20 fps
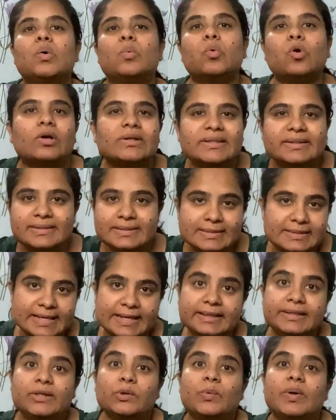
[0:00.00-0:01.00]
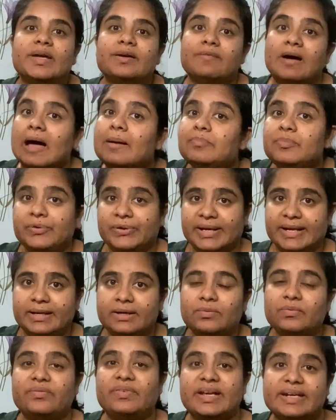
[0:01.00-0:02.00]
Water is said to evaporate
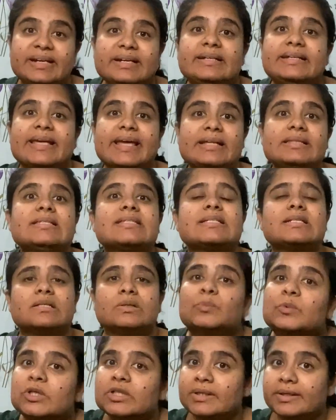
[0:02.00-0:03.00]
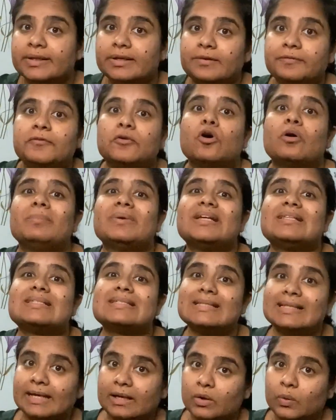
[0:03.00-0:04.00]
when it gets converted from
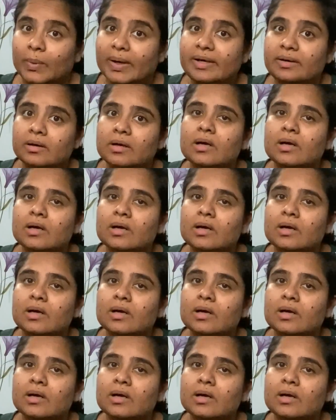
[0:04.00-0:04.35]
its liquid